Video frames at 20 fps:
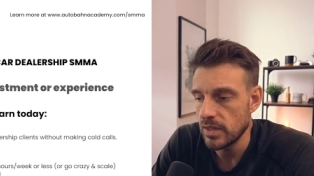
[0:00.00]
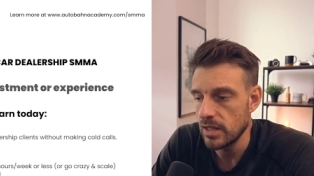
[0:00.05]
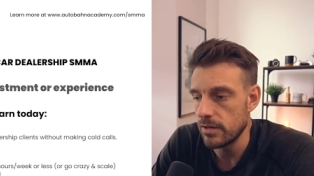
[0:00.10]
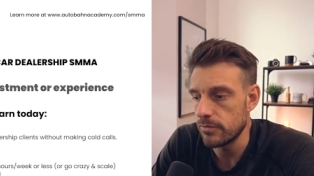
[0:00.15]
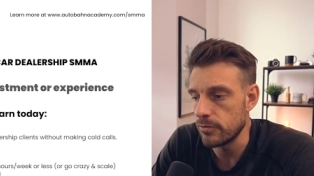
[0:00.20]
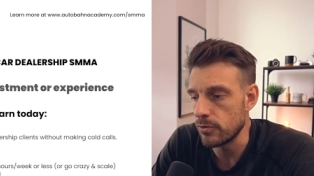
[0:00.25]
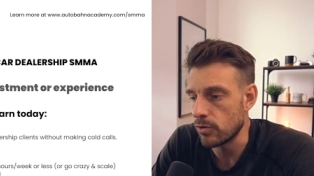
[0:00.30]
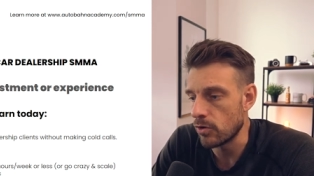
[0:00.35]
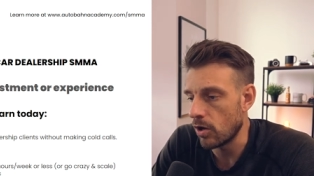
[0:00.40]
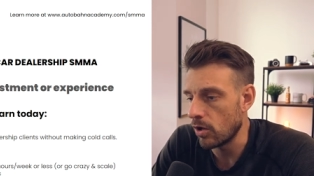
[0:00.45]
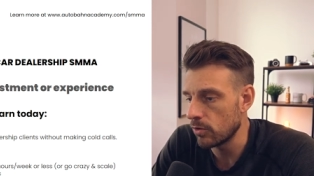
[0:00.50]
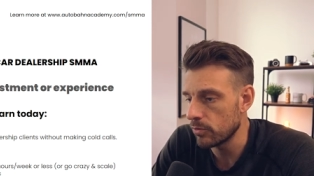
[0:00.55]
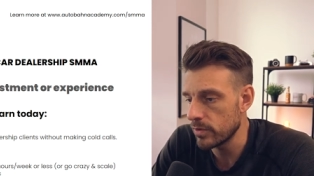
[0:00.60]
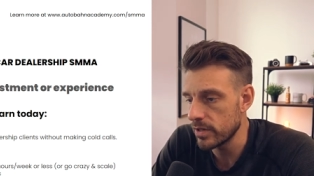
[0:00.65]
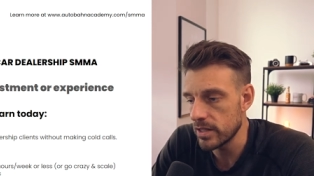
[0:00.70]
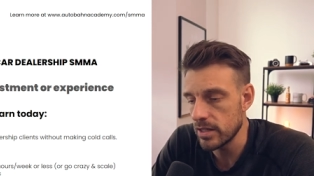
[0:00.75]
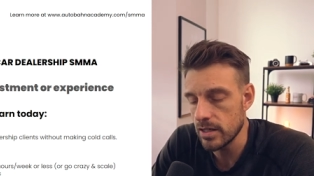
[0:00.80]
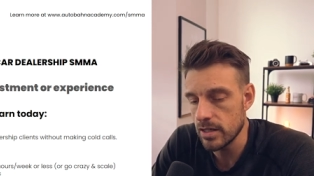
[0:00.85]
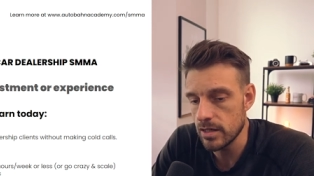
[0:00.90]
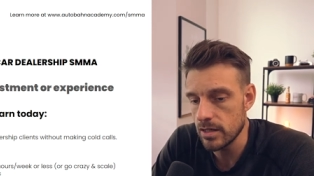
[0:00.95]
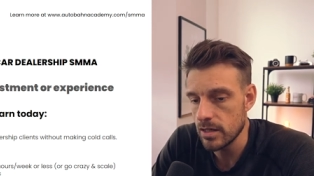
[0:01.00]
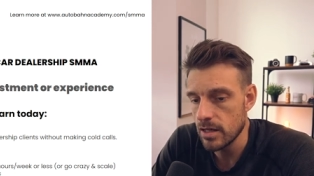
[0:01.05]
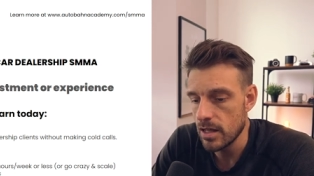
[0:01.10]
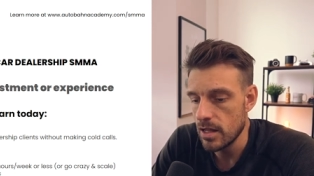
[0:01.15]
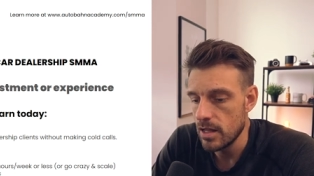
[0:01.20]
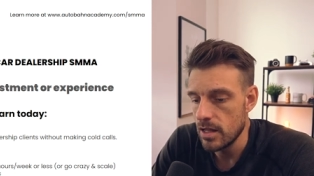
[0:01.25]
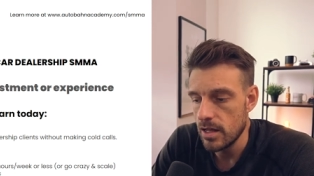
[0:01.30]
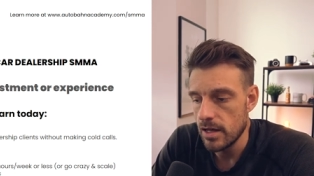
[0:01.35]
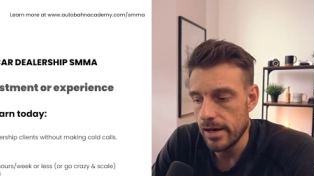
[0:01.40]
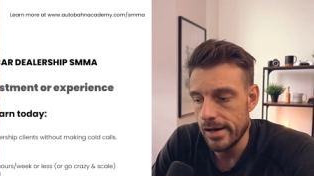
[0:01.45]
If you're already
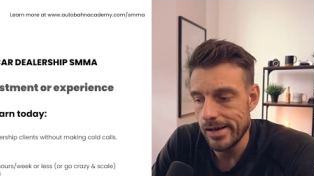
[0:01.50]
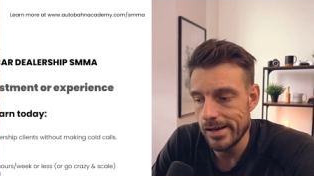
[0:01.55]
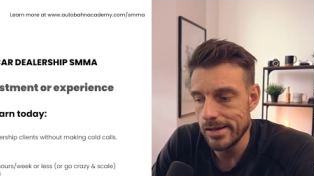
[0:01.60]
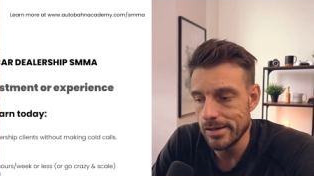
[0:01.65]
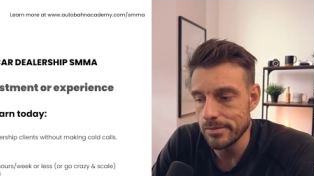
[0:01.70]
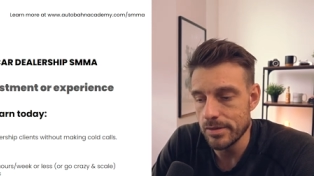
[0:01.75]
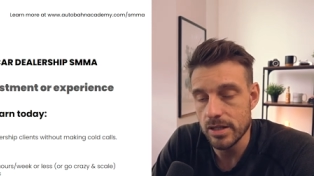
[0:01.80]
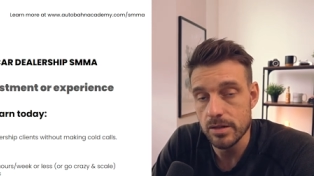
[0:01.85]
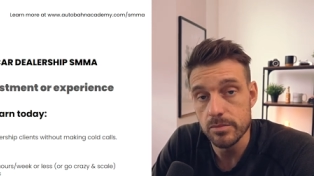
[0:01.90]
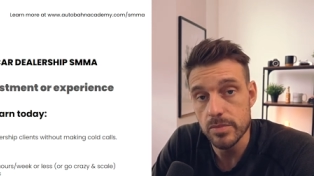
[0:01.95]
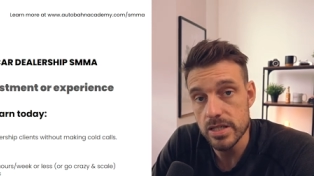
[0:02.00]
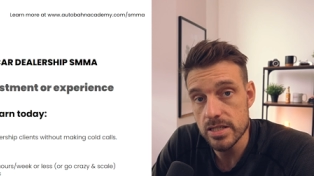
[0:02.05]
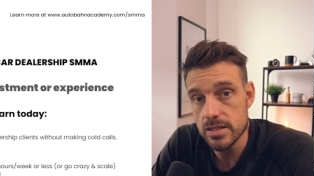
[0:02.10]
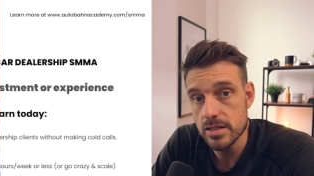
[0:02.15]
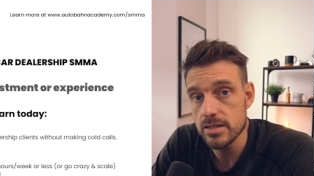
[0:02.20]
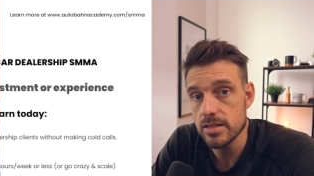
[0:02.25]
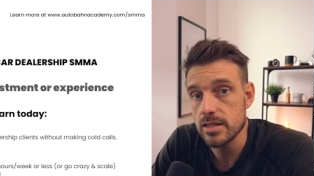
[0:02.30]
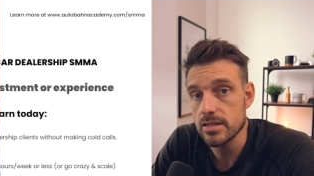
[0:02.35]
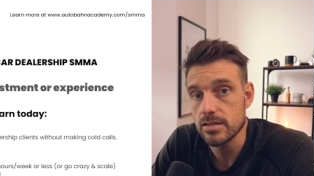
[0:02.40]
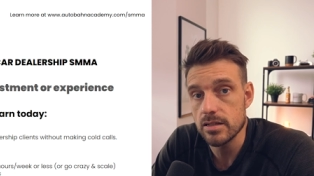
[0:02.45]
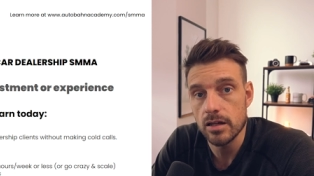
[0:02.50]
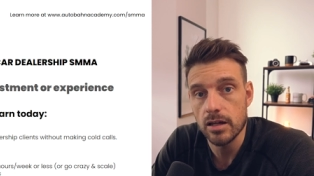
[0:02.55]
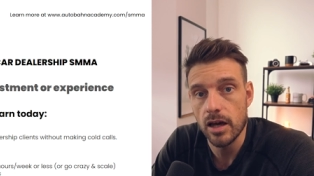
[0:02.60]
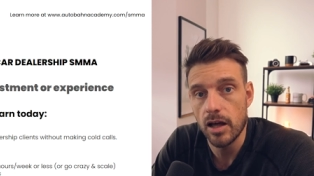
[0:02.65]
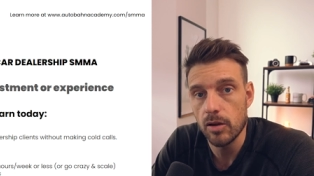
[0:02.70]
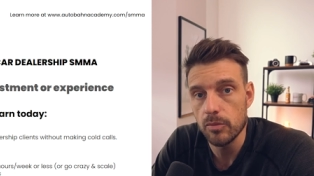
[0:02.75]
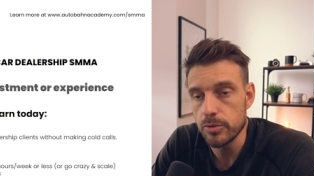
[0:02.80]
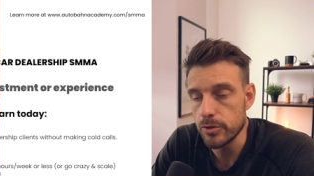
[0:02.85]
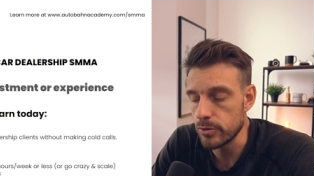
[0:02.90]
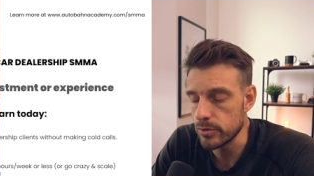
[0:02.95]
uh, in business, that's going to
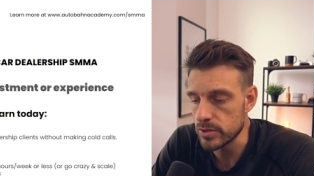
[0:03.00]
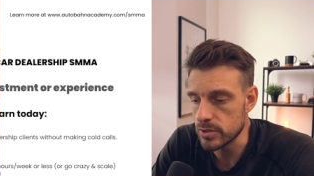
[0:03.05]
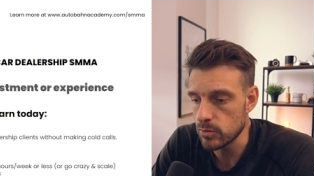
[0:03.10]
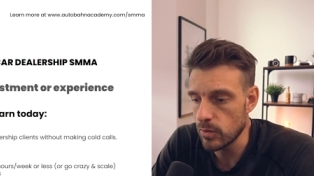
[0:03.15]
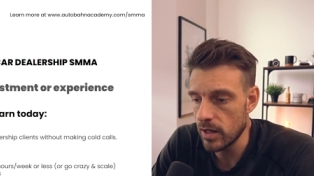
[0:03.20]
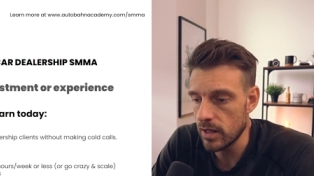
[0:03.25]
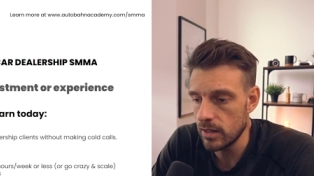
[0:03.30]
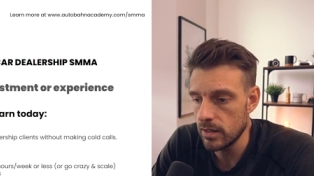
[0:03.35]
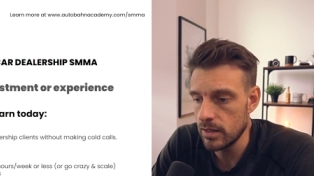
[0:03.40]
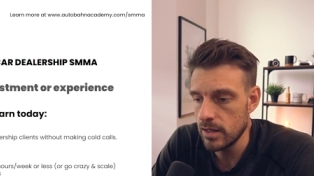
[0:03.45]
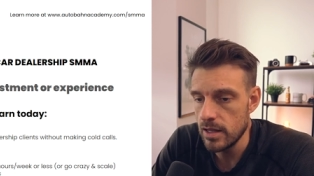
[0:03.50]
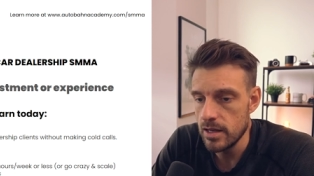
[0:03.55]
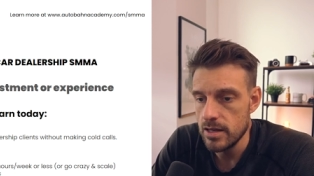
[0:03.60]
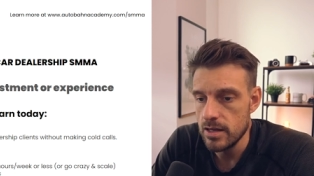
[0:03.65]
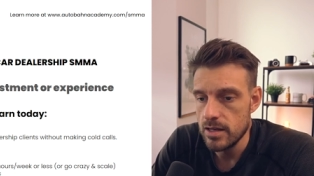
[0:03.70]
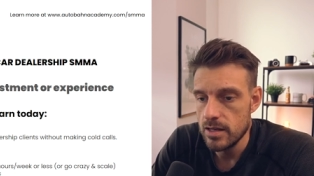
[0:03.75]
help you as well.